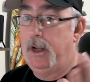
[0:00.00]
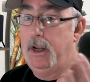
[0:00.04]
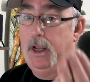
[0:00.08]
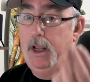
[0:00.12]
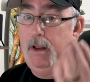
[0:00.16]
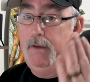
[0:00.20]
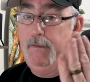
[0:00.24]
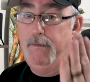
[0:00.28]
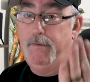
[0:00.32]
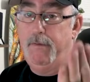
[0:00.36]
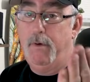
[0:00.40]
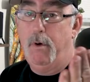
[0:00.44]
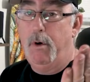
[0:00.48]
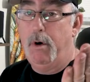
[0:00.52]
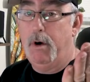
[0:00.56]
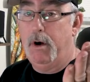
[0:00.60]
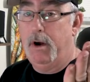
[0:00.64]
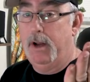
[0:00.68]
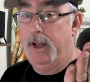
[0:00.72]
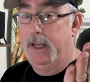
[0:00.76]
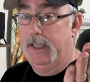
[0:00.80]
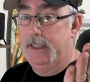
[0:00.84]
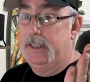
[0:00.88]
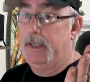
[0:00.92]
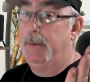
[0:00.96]
And 4
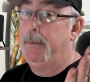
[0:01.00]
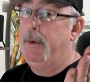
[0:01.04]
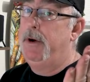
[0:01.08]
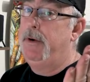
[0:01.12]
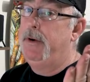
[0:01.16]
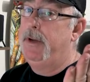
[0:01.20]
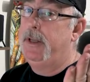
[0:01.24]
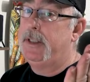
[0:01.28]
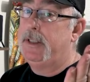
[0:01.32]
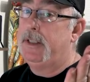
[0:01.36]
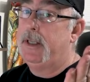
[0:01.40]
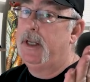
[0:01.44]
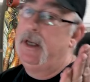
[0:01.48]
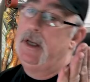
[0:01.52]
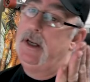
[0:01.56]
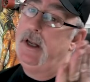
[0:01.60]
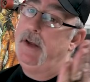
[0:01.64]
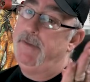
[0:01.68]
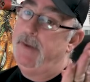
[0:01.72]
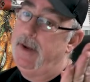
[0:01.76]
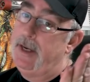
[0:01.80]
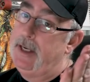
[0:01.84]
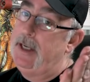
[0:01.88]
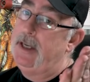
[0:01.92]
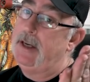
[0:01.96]
is a bonus.
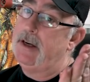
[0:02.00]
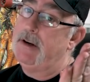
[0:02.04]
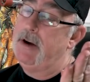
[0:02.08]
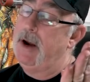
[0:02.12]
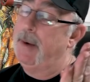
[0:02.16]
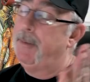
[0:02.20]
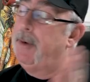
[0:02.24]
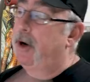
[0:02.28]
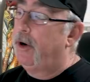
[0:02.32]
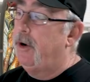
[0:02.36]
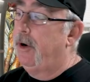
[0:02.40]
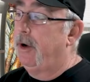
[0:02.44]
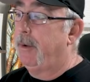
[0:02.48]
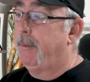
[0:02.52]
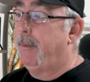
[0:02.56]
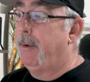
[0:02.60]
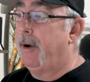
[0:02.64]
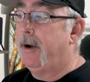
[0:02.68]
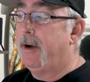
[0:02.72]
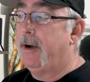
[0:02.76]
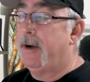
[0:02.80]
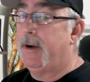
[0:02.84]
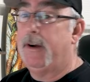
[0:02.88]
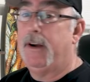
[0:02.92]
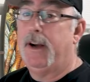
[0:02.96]
If I need to grab a quick
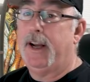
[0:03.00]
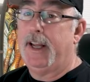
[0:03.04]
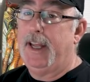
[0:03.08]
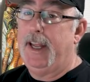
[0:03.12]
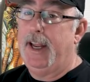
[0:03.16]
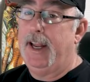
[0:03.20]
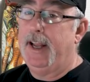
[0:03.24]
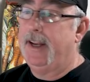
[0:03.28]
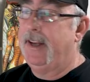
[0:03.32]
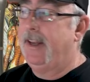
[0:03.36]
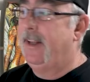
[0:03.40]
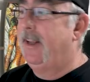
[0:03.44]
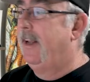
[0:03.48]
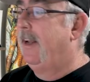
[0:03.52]
burger, I can.